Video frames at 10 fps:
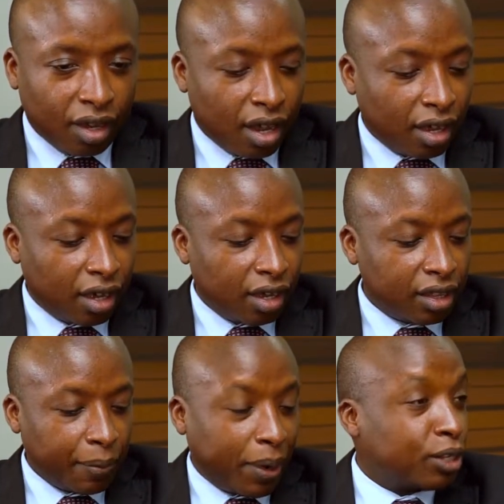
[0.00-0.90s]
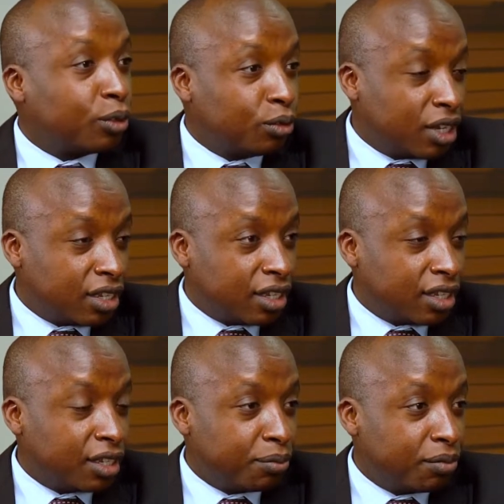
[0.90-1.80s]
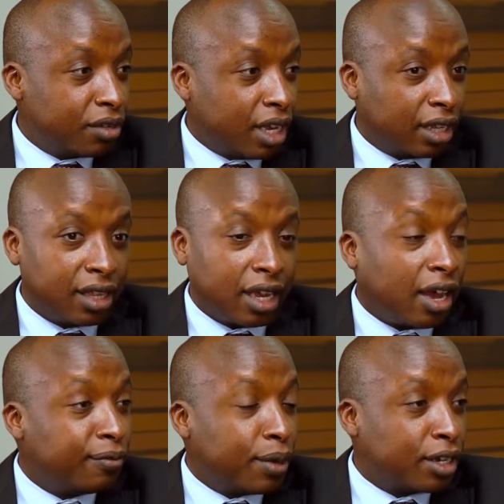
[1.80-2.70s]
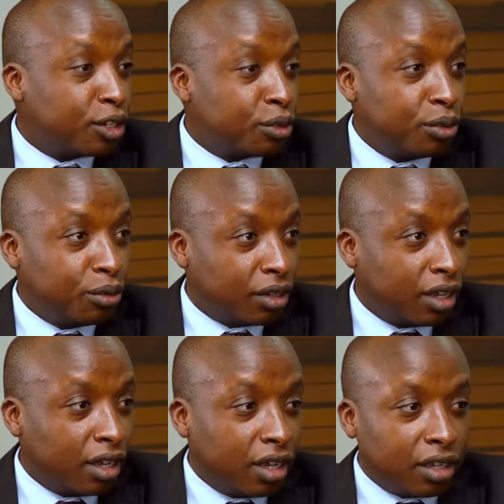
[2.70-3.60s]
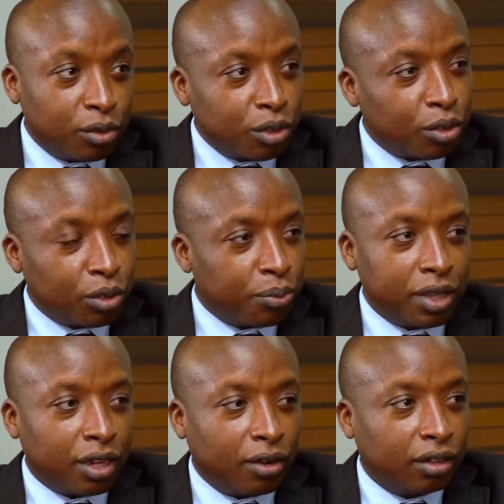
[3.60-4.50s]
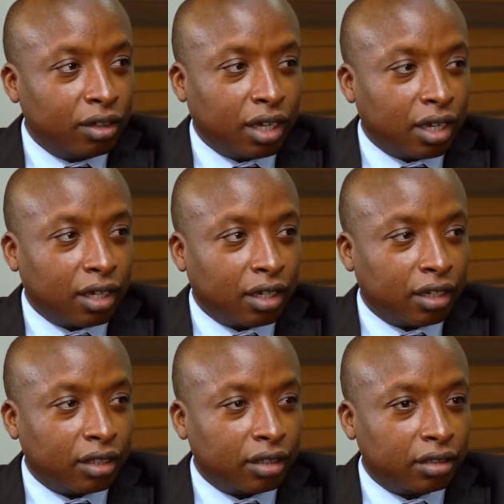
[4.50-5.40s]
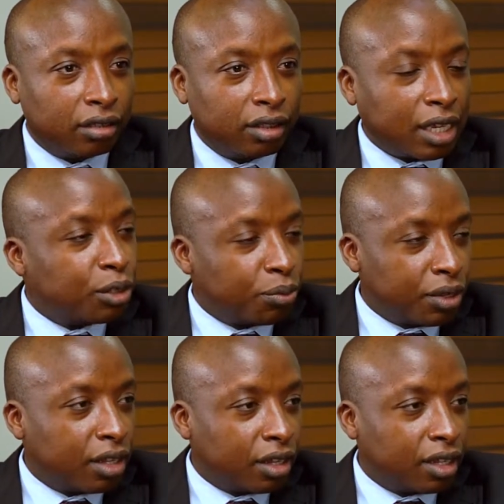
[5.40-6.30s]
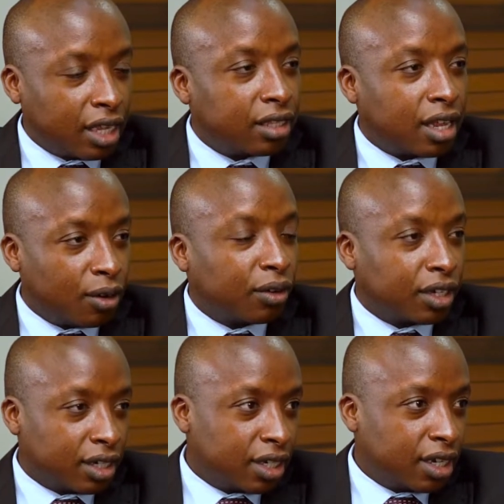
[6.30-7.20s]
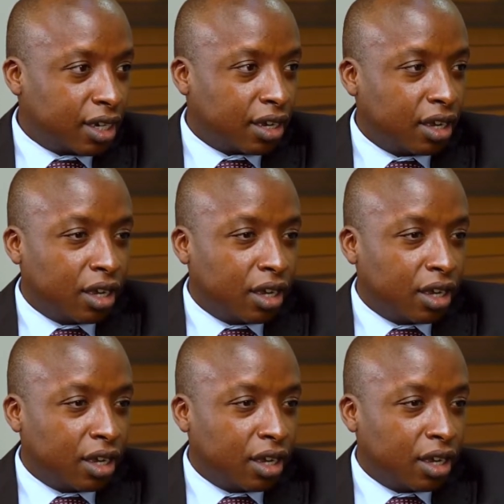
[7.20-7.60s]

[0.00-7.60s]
the person who doesn't seem like they have much to do. Those should be the wrong. That's the wrong criteria.